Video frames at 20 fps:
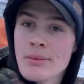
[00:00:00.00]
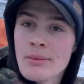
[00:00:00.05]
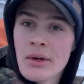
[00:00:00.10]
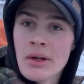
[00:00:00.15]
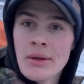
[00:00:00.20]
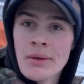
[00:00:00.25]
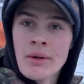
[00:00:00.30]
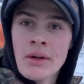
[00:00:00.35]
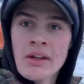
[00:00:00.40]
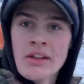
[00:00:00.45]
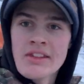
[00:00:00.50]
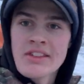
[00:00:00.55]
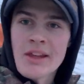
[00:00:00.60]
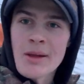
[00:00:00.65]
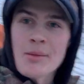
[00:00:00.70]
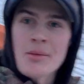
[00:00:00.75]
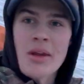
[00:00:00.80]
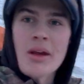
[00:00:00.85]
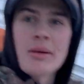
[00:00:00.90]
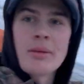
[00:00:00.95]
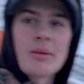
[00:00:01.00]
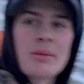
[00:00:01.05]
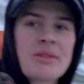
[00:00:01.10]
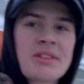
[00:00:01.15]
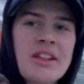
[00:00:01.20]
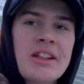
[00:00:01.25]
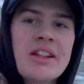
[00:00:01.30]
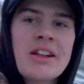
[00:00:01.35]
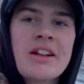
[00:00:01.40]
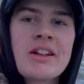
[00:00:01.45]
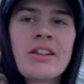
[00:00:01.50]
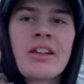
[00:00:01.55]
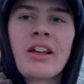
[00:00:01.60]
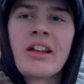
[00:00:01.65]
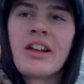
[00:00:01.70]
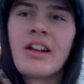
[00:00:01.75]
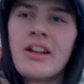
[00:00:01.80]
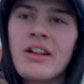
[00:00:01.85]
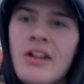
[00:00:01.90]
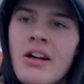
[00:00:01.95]
But at the same time, I'm sitting here
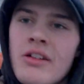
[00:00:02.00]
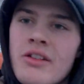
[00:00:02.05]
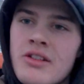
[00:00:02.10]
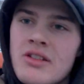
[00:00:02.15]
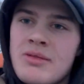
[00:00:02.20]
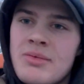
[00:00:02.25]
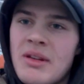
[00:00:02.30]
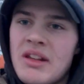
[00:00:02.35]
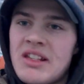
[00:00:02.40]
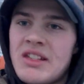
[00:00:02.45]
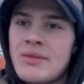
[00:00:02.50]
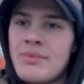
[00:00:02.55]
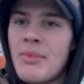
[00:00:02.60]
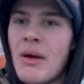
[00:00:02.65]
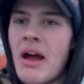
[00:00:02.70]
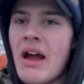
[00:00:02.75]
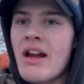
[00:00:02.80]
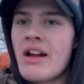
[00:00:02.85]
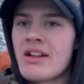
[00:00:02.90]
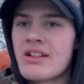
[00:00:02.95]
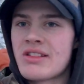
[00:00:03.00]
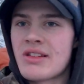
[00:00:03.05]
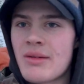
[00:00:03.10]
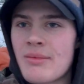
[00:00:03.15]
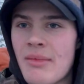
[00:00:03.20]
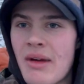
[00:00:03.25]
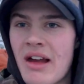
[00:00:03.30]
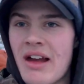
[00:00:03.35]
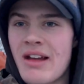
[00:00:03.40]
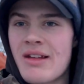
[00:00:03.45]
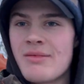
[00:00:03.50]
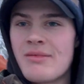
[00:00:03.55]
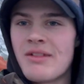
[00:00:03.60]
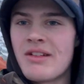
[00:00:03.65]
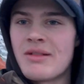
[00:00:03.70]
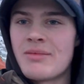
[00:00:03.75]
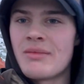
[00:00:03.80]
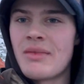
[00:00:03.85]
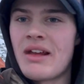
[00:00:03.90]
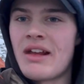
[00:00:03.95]
looking at all those big spires up behind me,
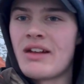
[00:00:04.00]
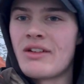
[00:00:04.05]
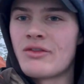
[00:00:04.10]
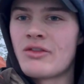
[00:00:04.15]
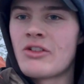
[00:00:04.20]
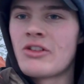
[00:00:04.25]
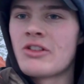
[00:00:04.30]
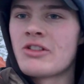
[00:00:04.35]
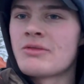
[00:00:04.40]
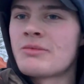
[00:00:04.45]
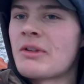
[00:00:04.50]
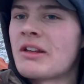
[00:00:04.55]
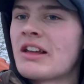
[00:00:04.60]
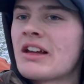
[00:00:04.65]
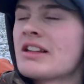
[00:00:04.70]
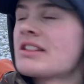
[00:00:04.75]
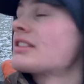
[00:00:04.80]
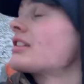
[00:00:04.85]
and man, if one of those big guys